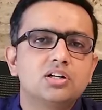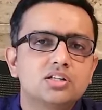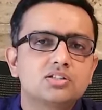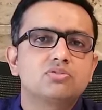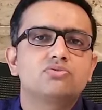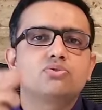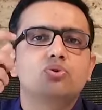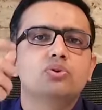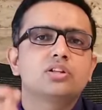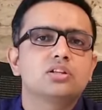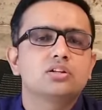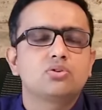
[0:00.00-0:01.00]
doesn't
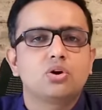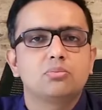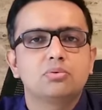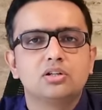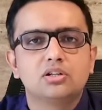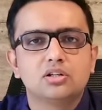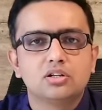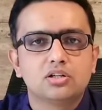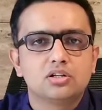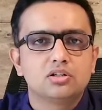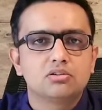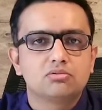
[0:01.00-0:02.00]
flow in the
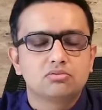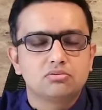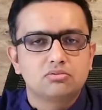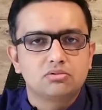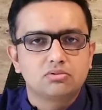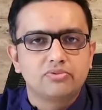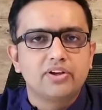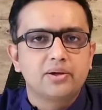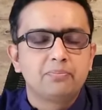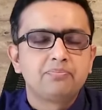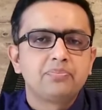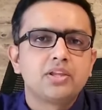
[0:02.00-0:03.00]
normal
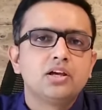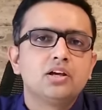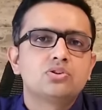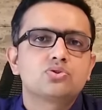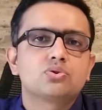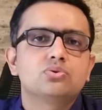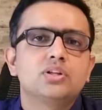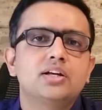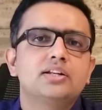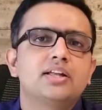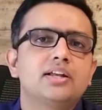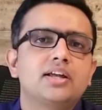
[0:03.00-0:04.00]
way, so
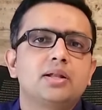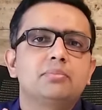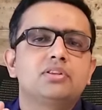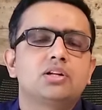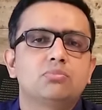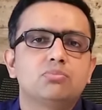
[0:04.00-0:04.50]
that there can be